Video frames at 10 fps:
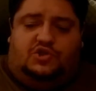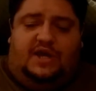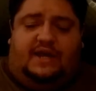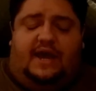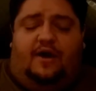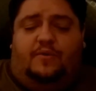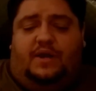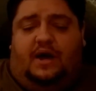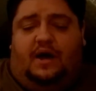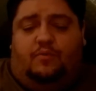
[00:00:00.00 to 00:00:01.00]
check
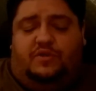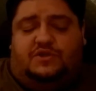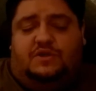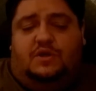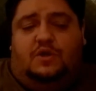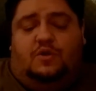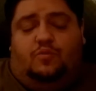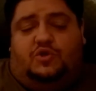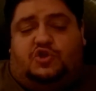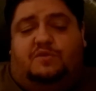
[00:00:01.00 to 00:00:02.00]
out,
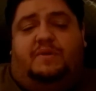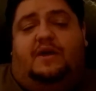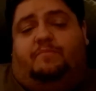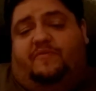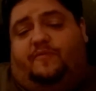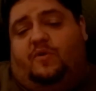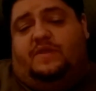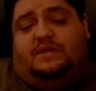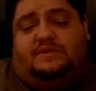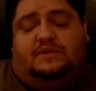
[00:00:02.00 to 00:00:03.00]
which should be up before
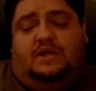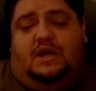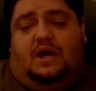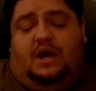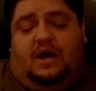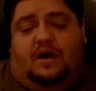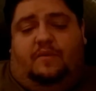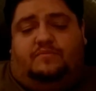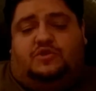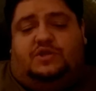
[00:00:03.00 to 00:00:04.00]
this,
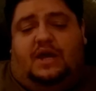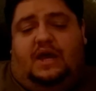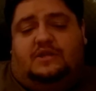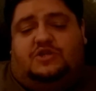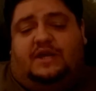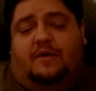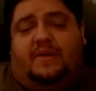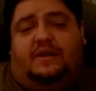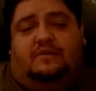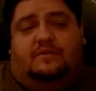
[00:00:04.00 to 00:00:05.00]
check out
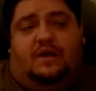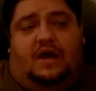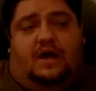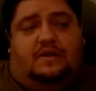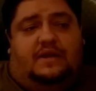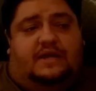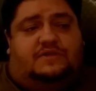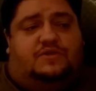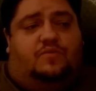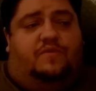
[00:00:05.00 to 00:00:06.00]
my
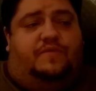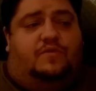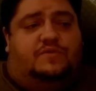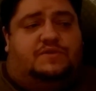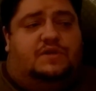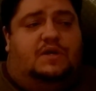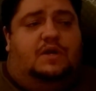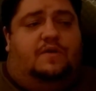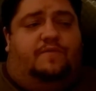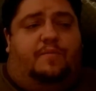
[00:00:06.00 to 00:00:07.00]
next two reviews
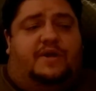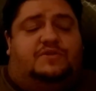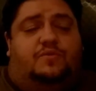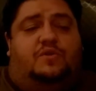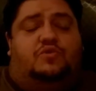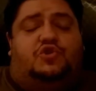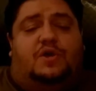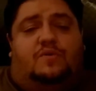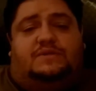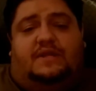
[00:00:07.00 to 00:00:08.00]
for my two new
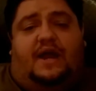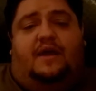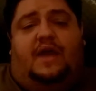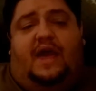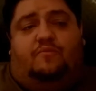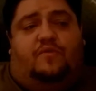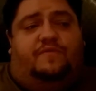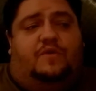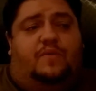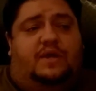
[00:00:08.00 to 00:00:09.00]
shows that I am
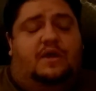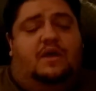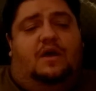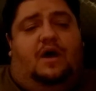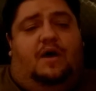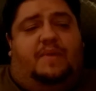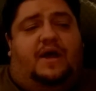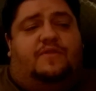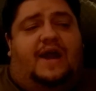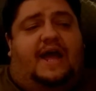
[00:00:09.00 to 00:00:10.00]
reviewing. My
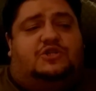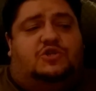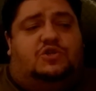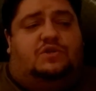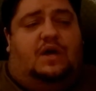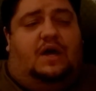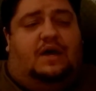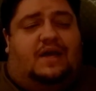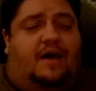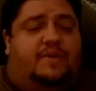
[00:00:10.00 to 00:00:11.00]
other action
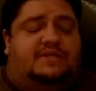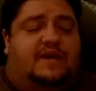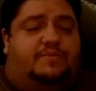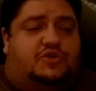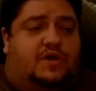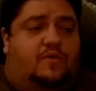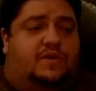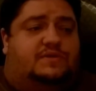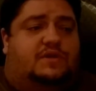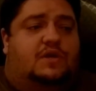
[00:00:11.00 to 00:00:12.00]
comedy type of show
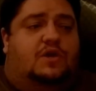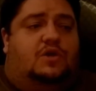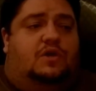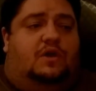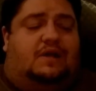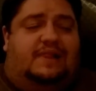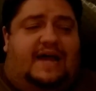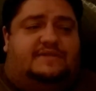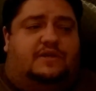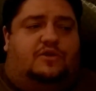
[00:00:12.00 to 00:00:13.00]
is a
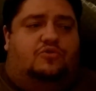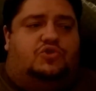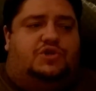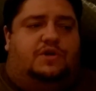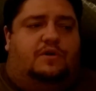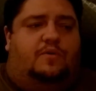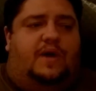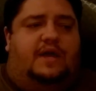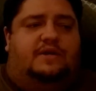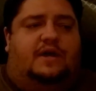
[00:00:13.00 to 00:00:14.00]
classic, Yushio
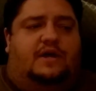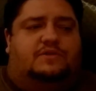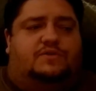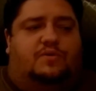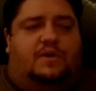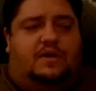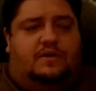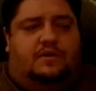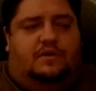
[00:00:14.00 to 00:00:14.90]
and Tora,